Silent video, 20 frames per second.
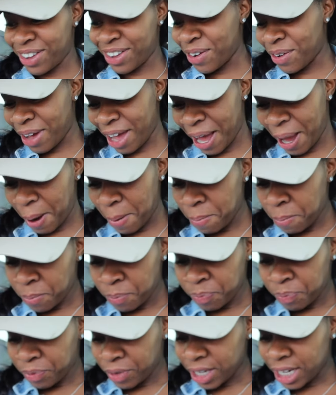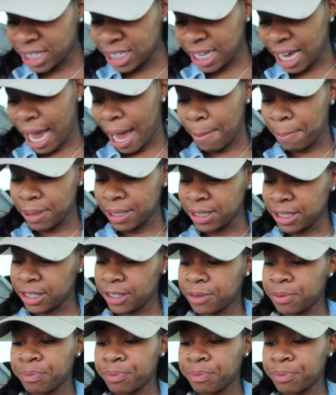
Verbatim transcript: okay? Because it happens.